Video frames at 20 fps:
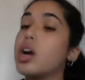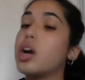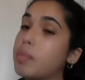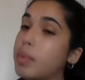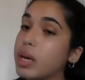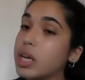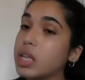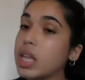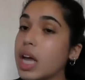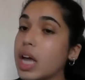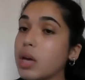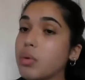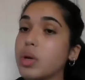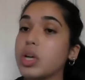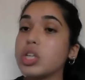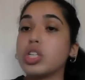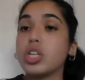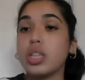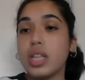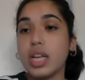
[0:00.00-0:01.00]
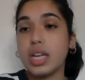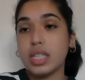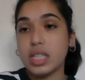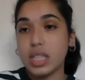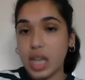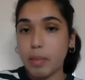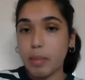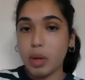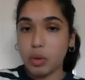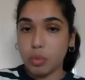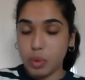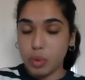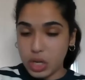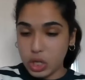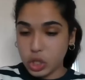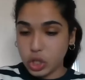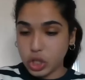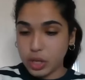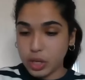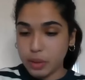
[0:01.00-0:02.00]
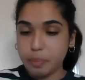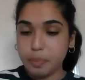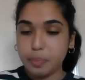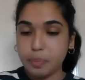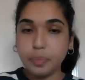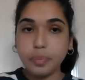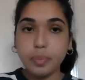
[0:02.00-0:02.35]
Arabic language and the Islamic religion.